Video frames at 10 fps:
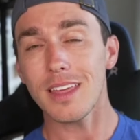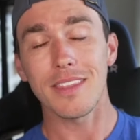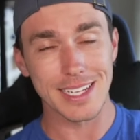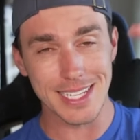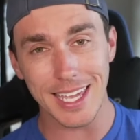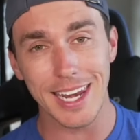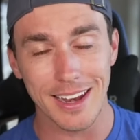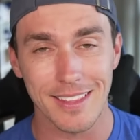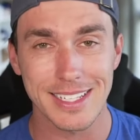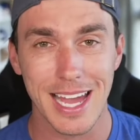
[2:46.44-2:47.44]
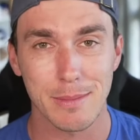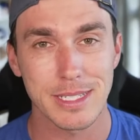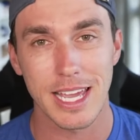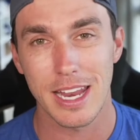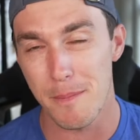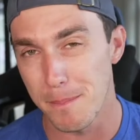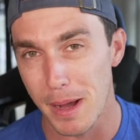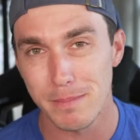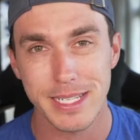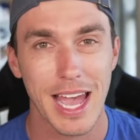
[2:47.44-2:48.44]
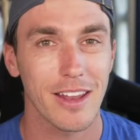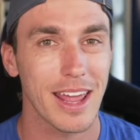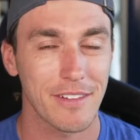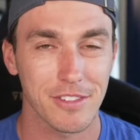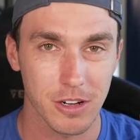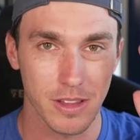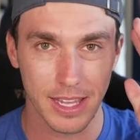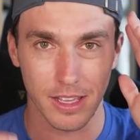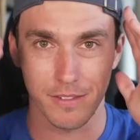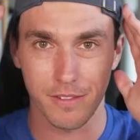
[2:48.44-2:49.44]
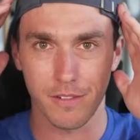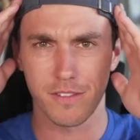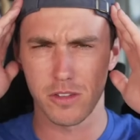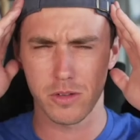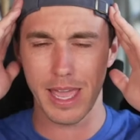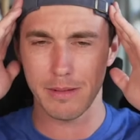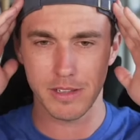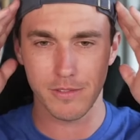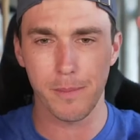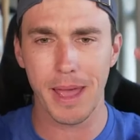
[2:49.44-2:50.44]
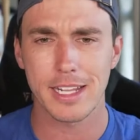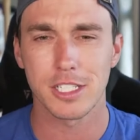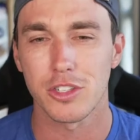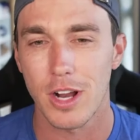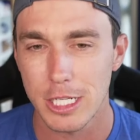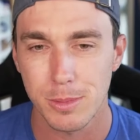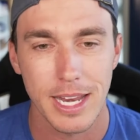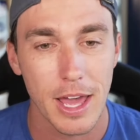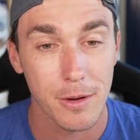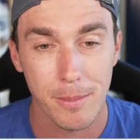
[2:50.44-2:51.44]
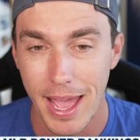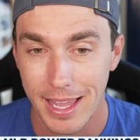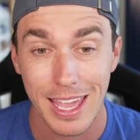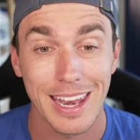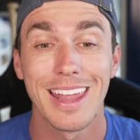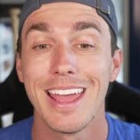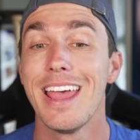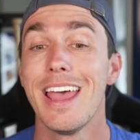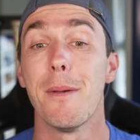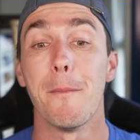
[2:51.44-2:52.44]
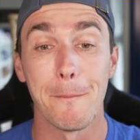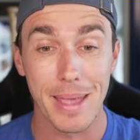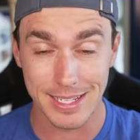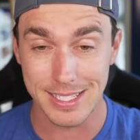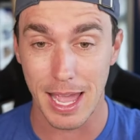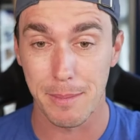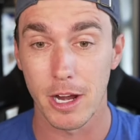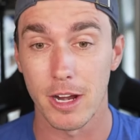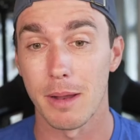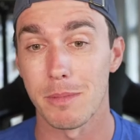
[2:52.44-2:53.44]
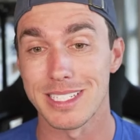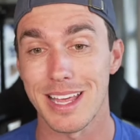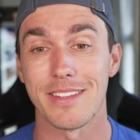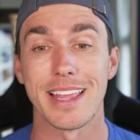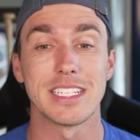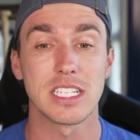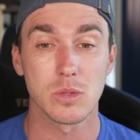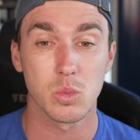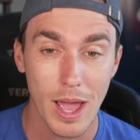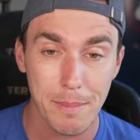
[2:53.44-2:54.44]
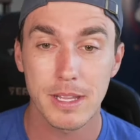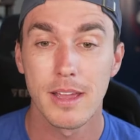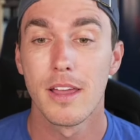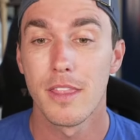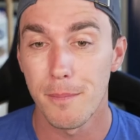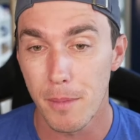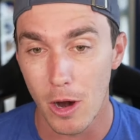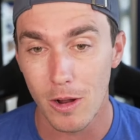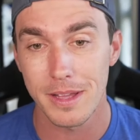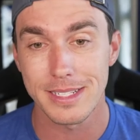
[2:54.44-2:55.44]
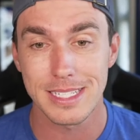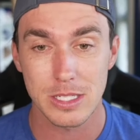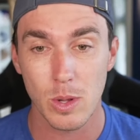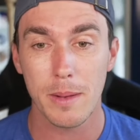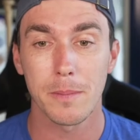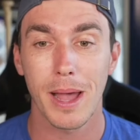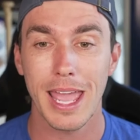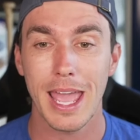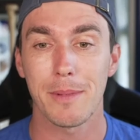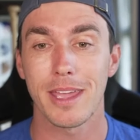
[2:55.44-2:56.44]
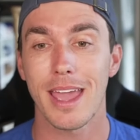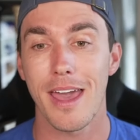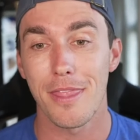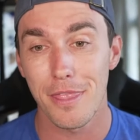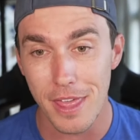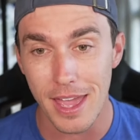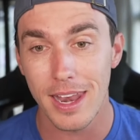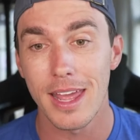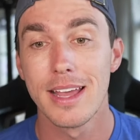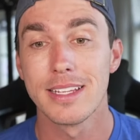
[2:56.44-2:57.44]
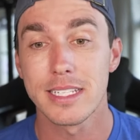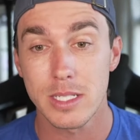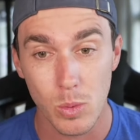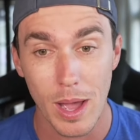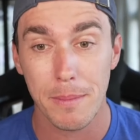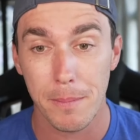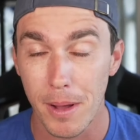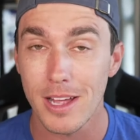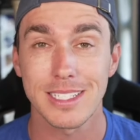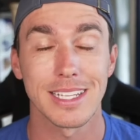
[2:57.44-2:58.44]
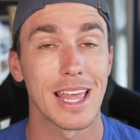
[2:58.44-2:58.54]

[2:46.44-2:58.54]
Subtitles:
They did get into the top 10, bumped out after like a few games of a bad stretch, but now they're back in big time here at number 7. They swept the Marlins, swept Miami, and then swept Boston.